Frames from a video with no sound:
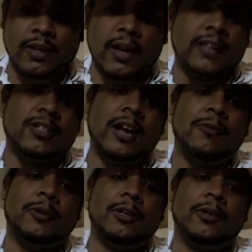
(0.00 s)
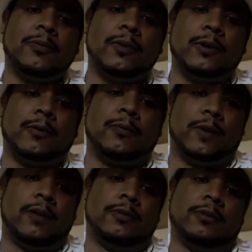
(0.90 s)
It's not really the fear of
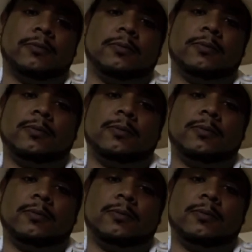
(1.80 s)
failure.